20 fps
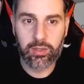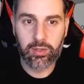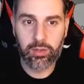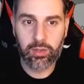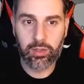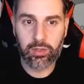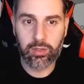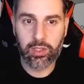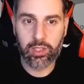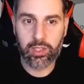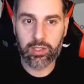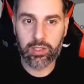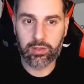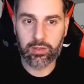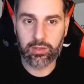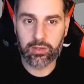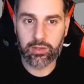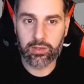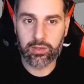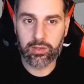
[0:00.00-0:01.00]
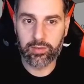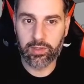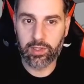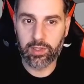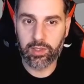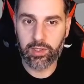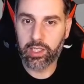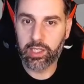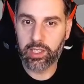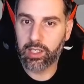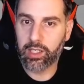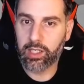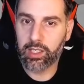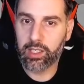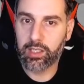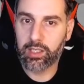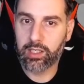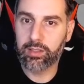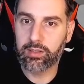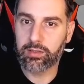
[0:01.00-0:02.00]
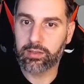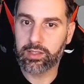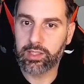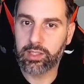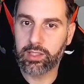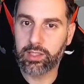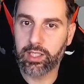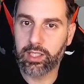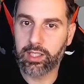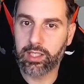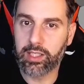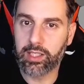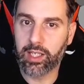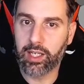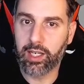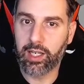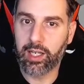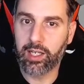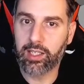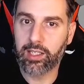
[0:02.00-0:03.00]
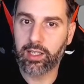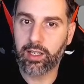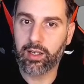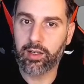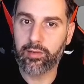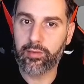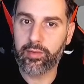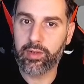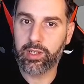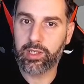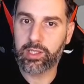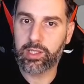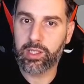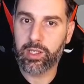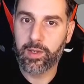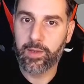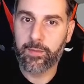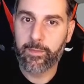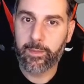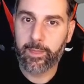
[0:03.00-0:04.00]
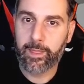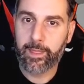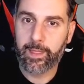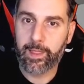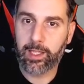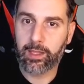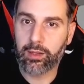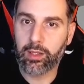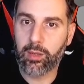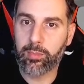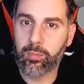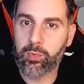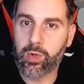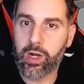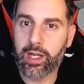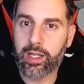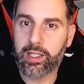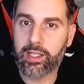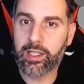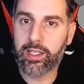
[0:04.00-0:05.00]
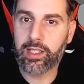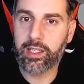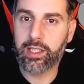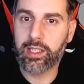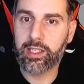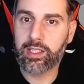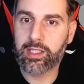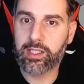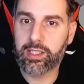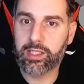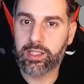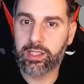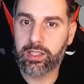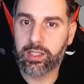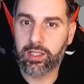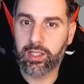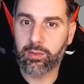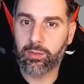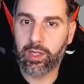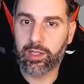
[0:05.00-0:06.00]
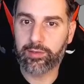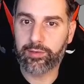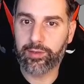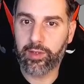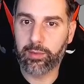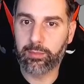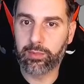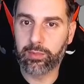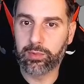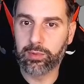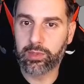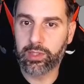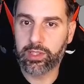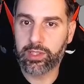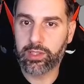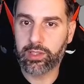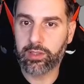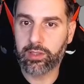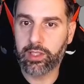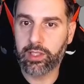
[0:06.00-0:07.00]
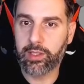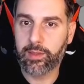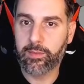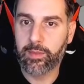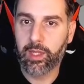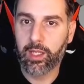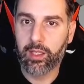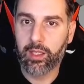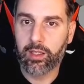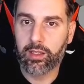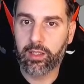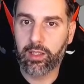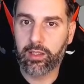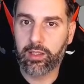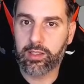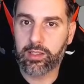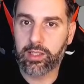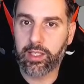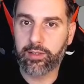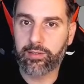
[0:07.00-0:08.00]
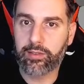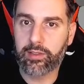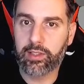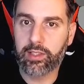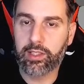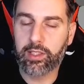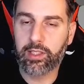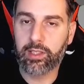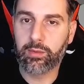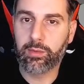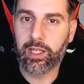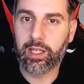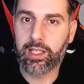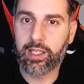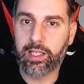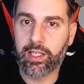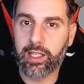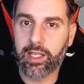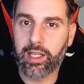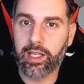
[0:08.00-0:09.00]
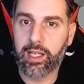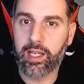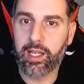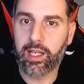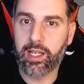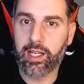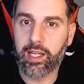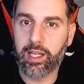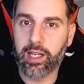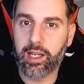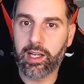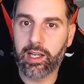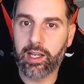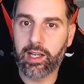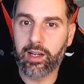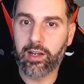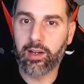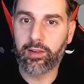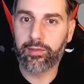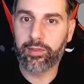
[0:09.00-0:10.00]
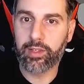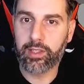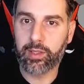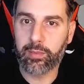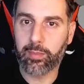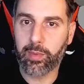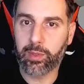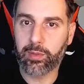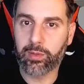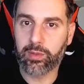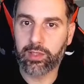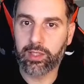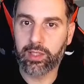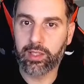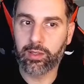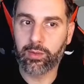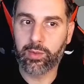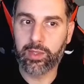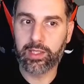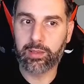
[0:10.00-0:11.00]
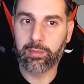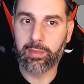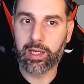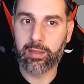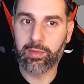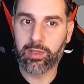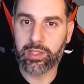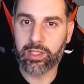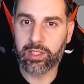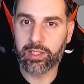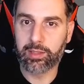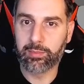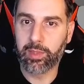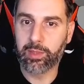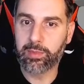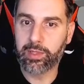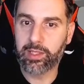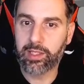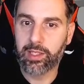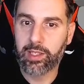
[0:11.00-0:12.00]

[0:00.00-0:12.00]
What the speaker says: conditions. If you click, you see that there are other offers. The top one is the one from Bunte Zone. That is definitely the one offering the product with the Buy Box at the moment.